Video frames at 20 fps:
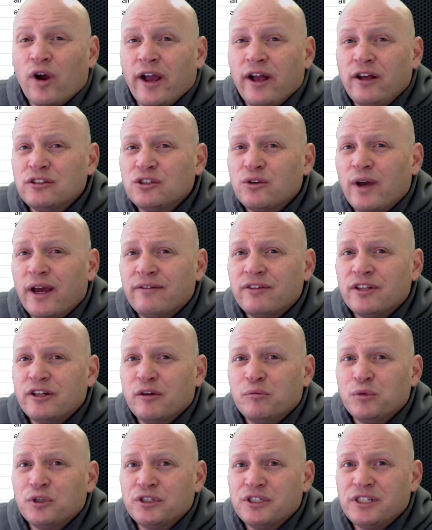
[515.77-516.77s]
or I also have
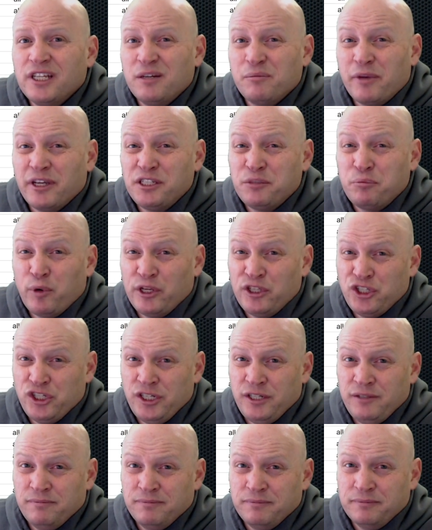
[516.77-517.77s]
the numbers in my
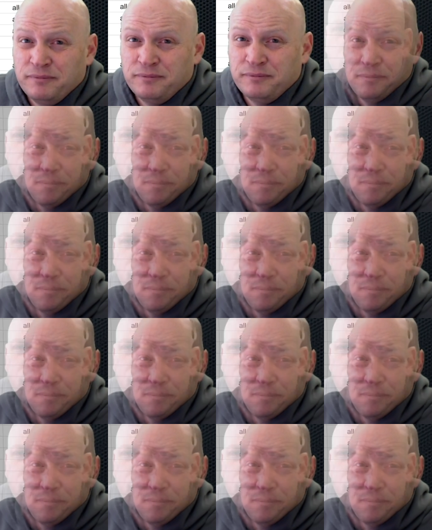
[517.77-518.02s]
spreadsheet.